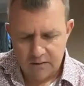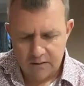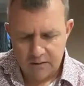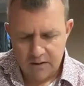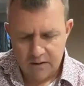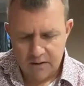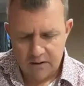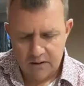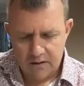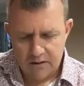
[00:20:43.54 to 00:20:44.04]

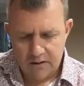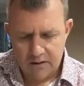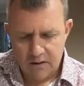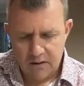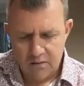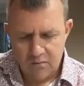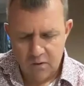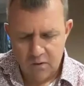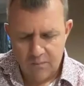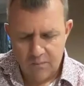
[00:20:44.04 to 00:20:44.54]
and load
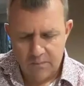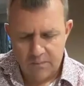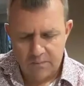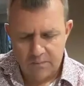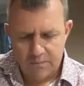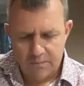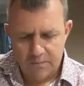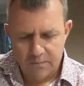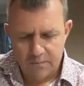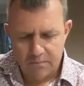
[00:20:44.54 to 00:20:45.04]
more
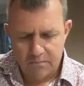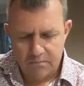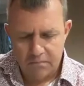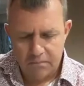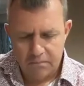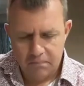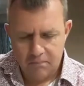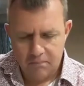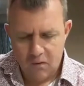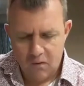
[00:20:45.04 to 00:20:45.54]

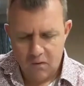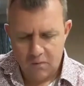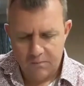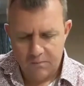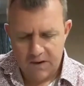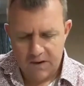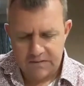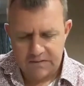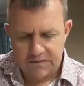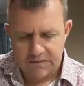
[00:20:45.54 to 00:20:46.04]

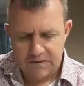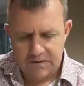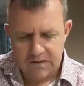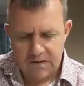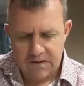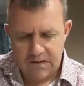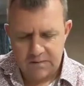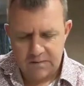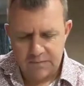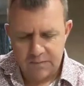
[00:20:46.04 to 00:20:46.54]

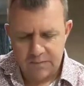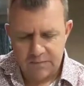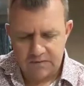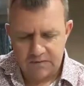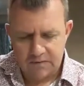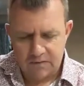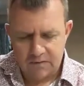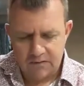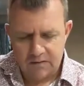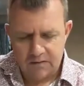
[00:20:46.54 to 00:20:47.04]
passengers. People
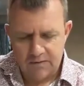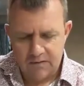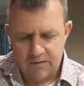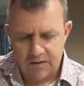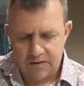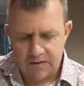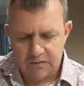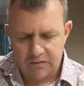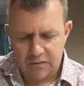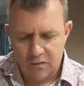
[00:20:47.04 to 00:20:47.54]
still driving like
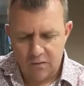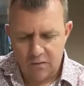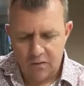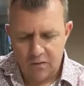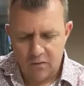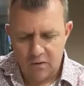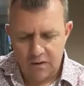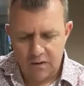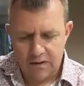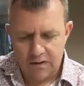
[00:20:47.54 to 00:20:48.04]
it's normal
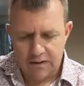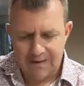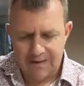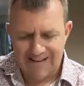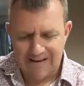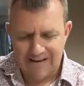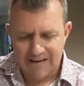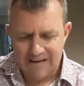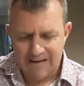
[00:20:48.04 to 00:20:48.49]
working day.